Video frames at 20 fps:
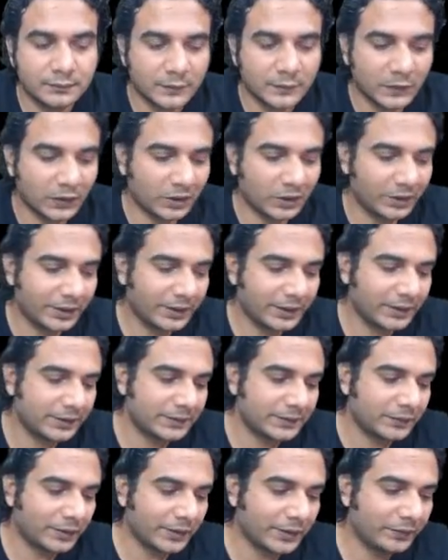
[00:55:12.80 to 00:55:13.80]
Now here
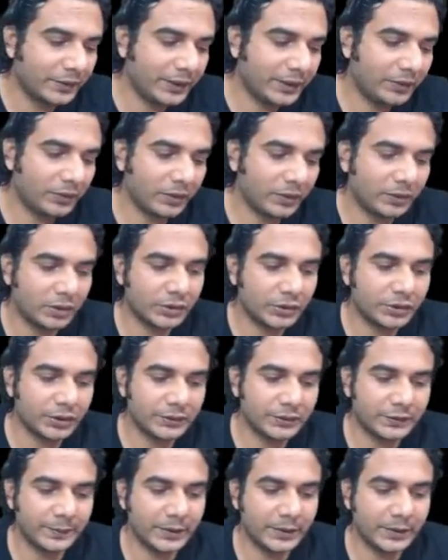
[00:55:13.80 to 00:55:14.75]
is one very good question